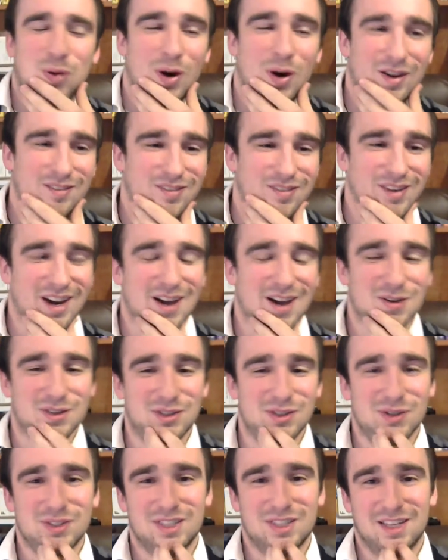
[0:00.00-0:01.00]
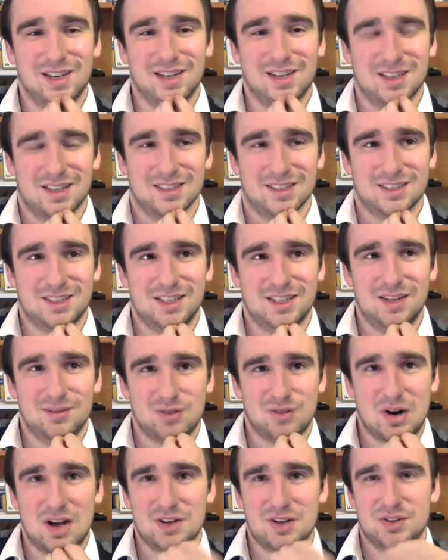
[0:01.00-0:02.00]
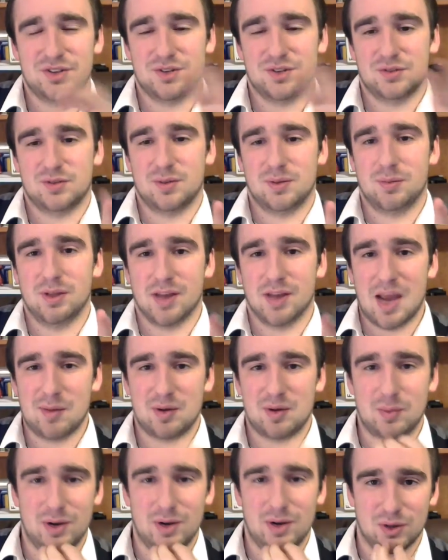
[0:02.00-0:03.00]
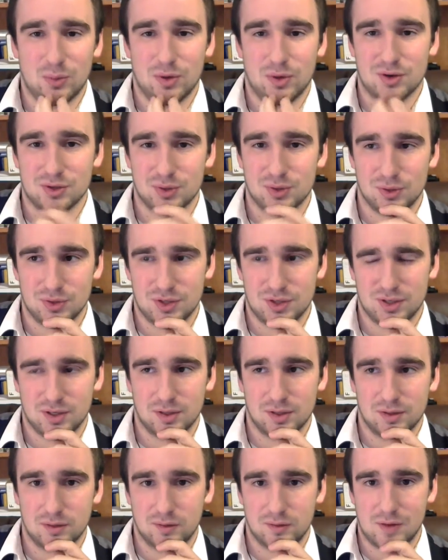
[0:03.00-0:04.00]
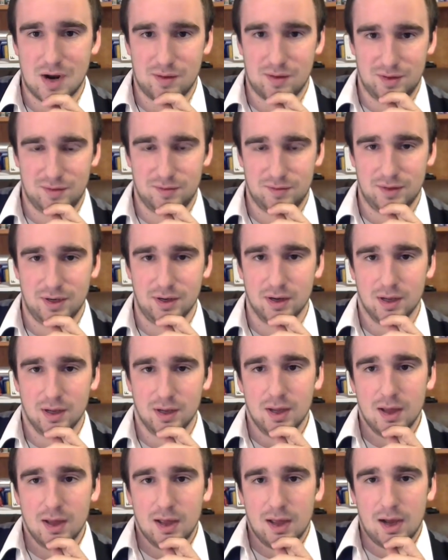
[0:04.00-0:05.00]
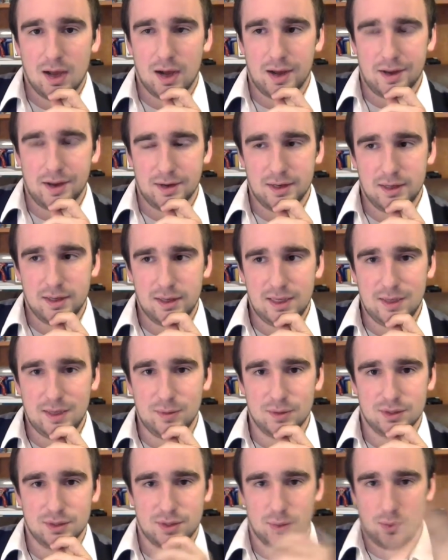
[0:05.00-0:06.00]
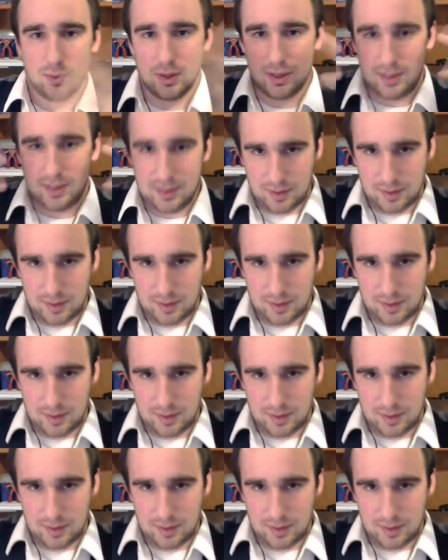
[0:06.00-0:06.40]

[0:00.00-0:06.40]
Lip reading: fight I was using a Steve Rogers from the Captain America Winter Soldier gravity feat. He was the one in the